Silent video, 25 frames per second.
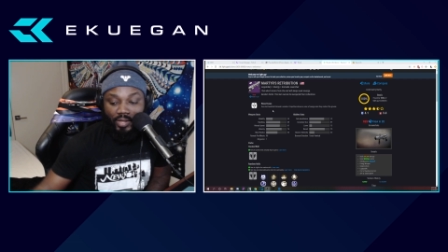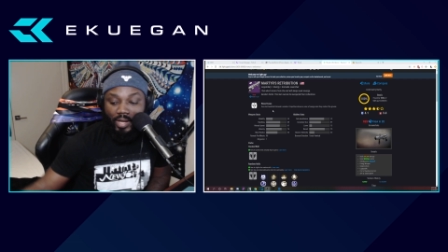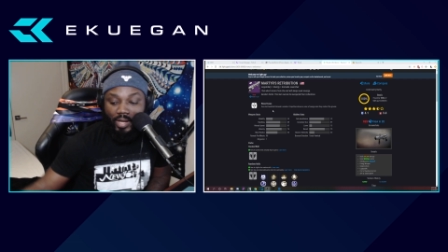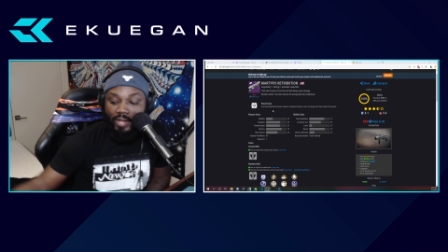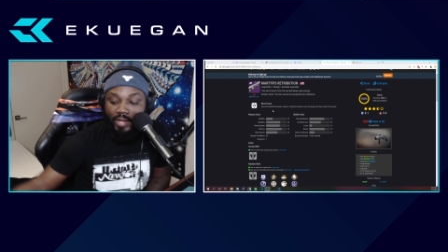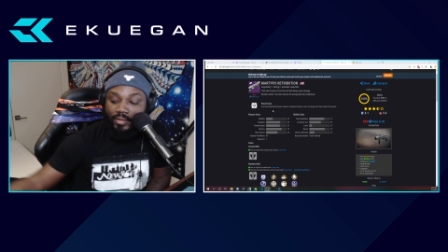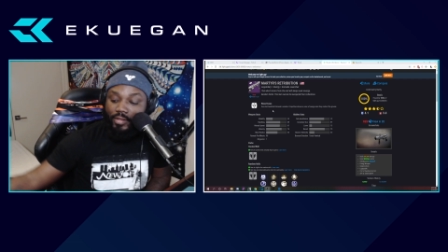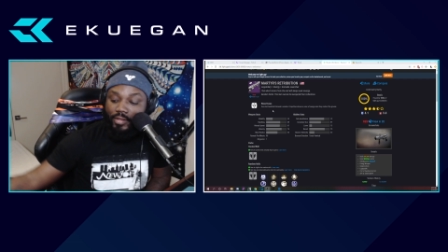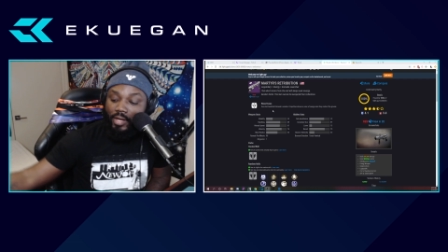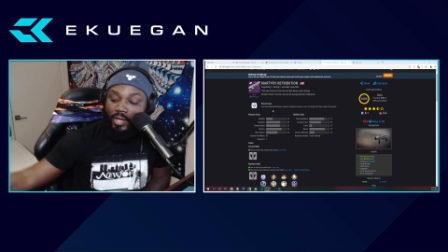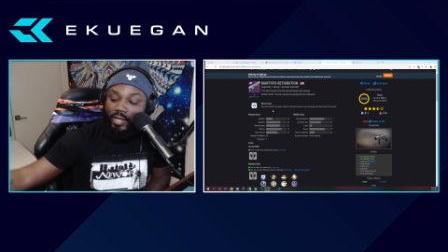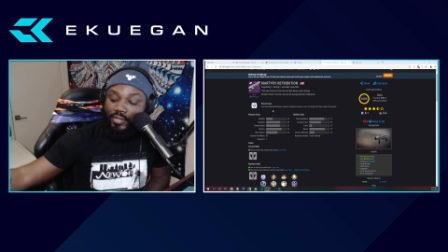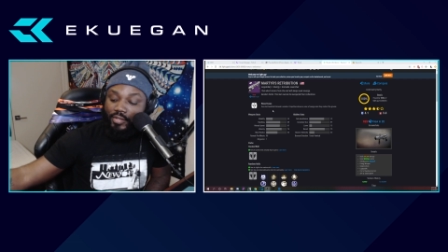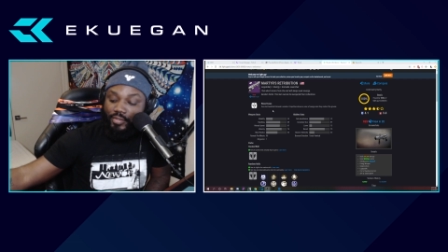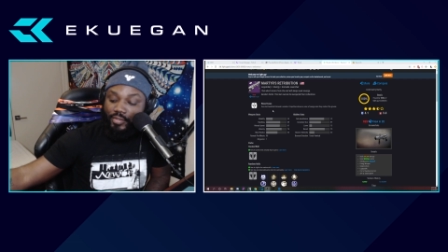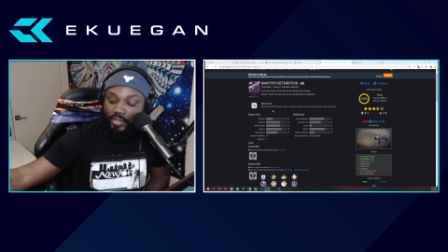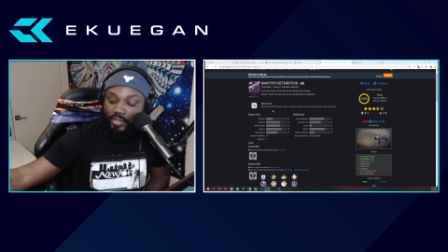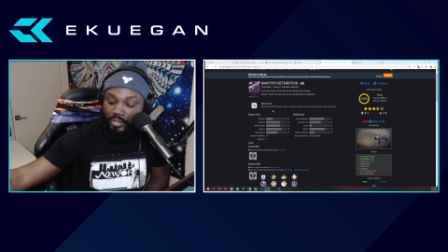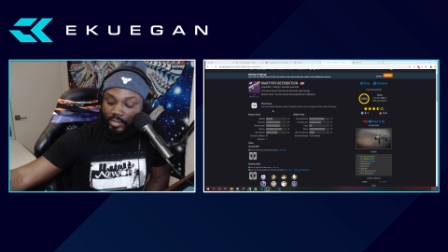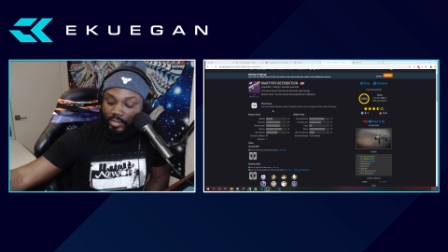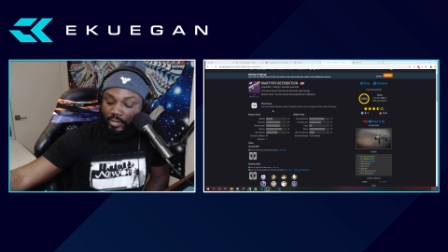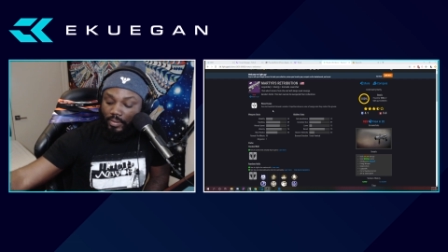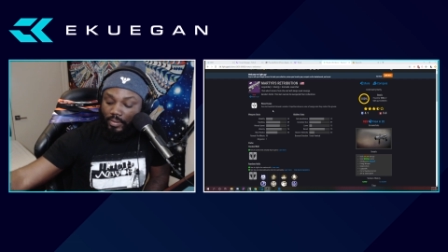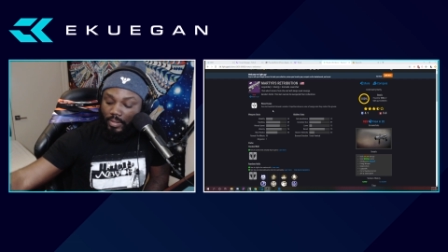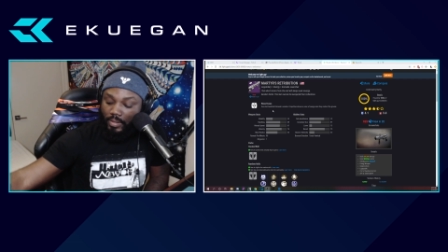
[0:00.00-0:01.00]
It does
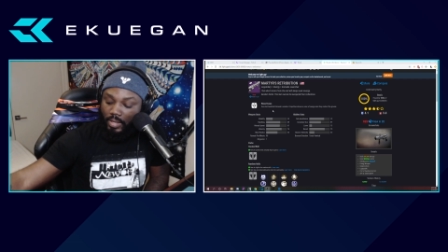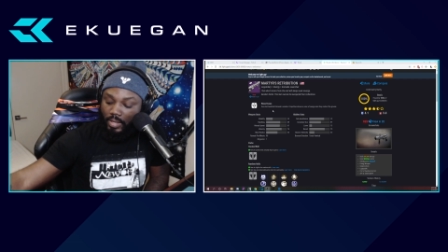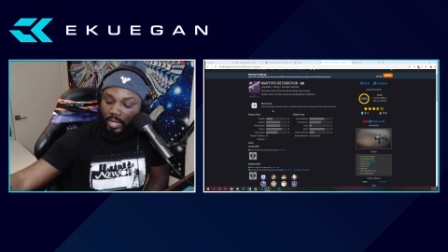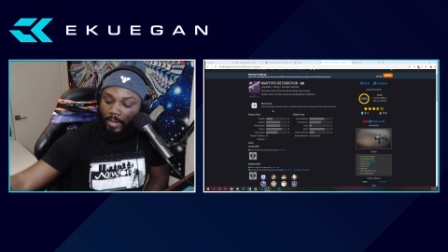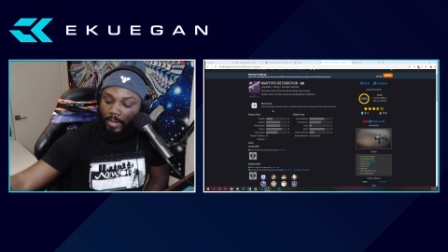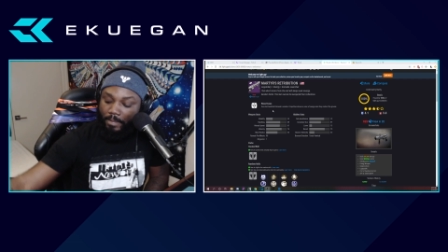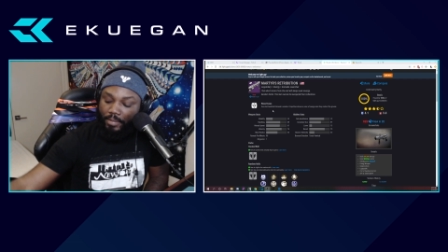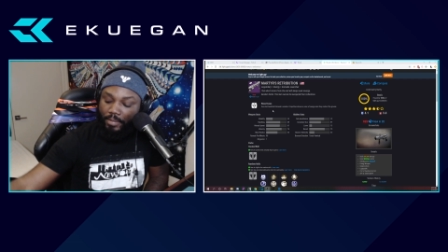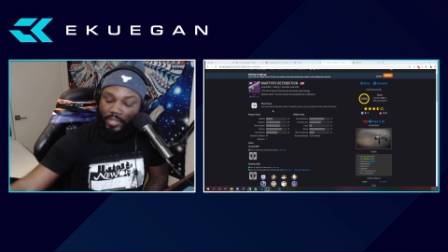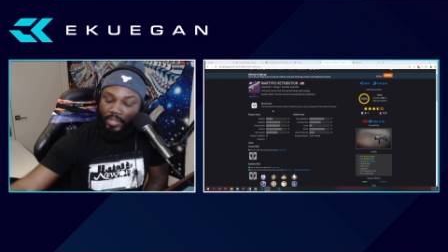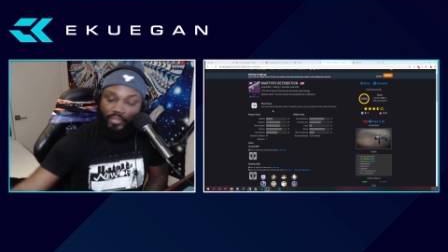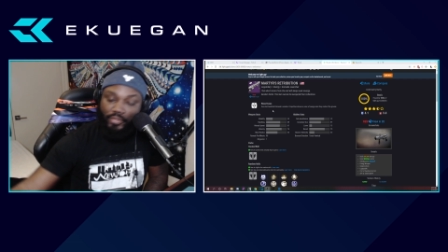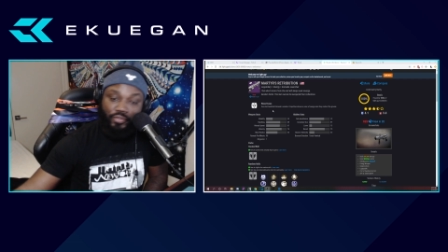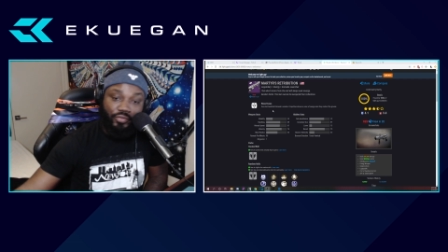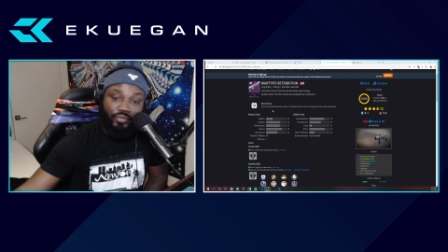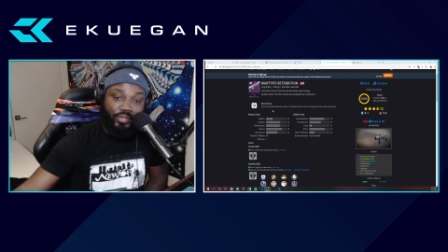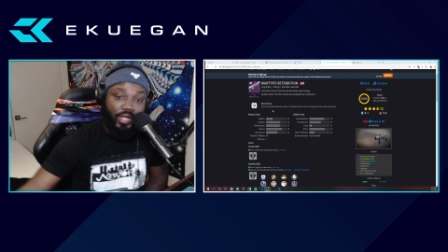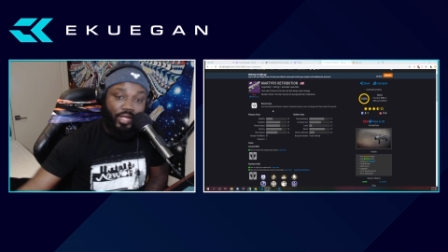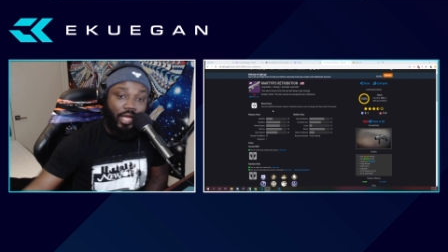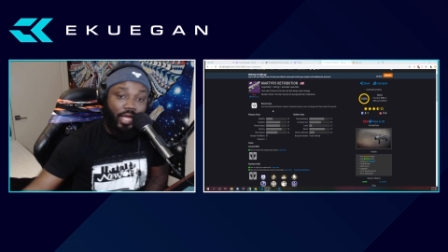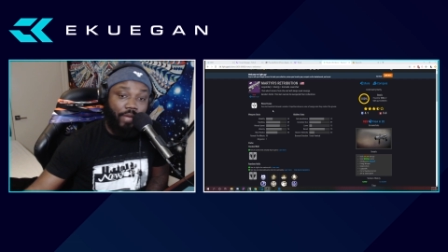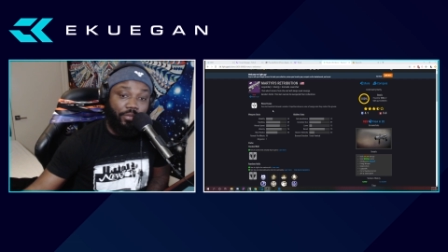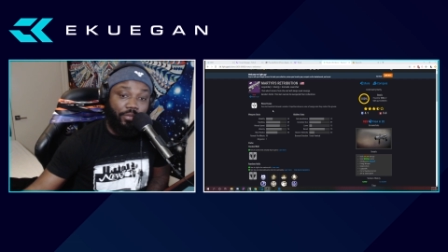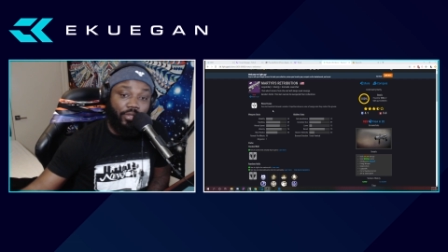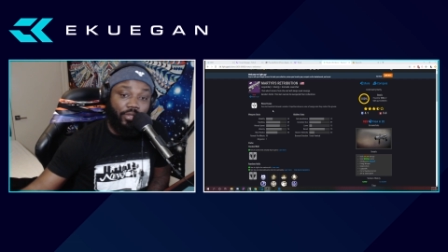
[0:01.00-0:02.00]
an, a bunch of
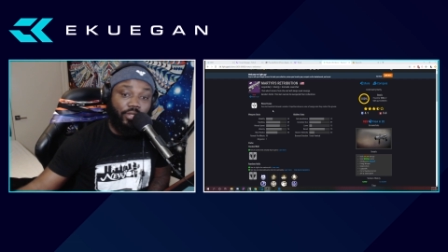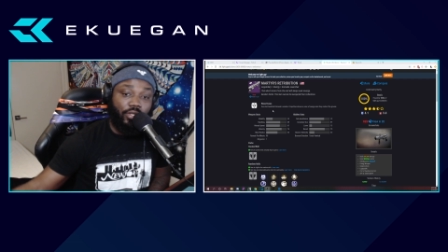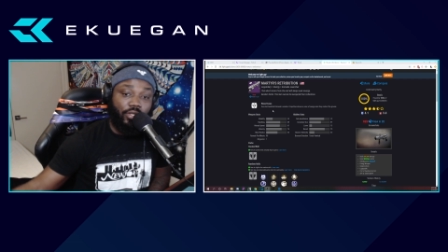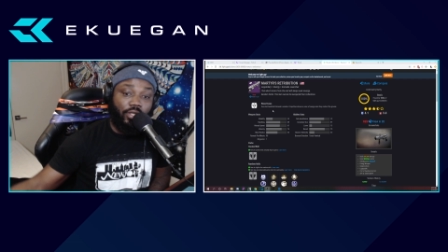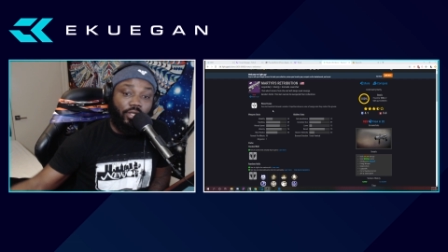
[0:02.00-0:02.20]
damage